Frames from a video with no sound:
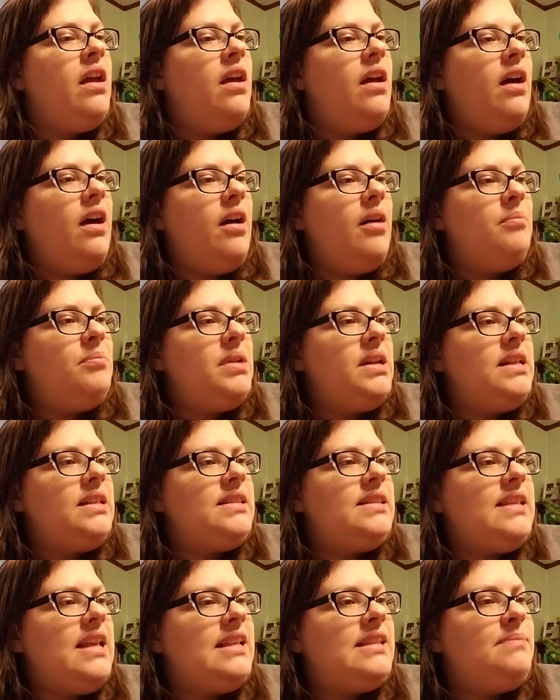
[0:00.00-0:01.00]
But it
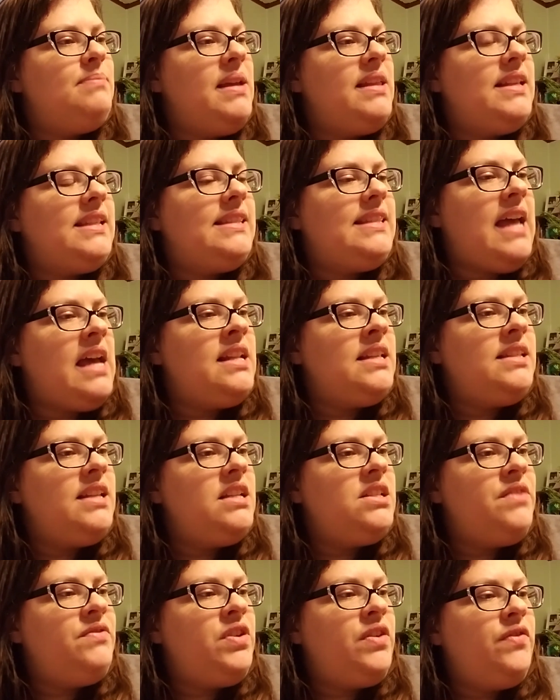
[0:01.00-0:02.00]
says, may the saddest
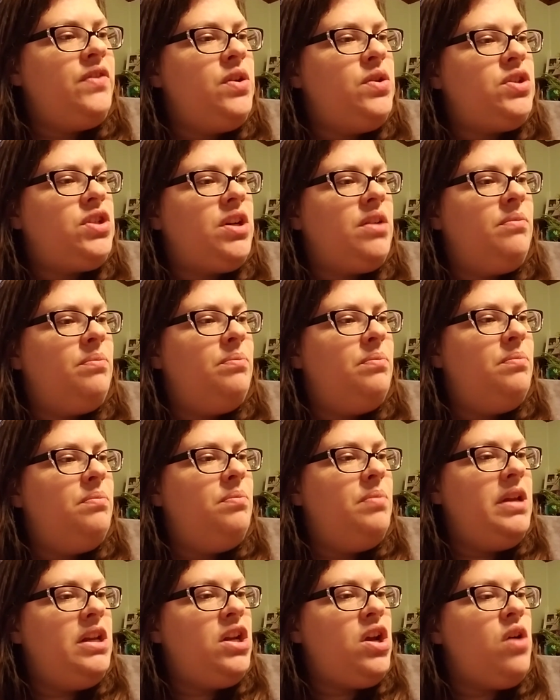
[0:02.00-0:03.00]
days of your future
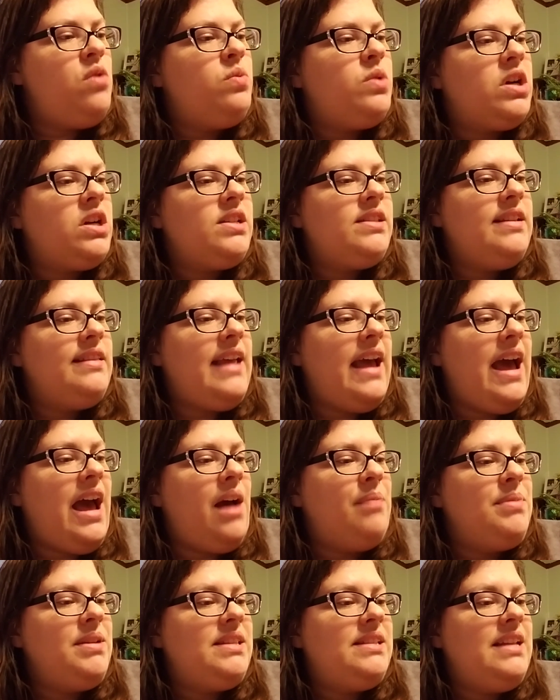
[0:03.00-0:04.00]
be no worse than the
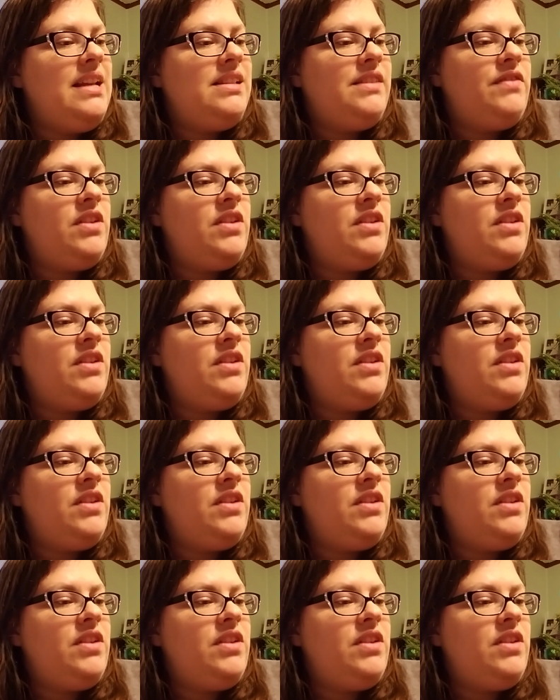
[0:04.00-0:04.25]
happiest days of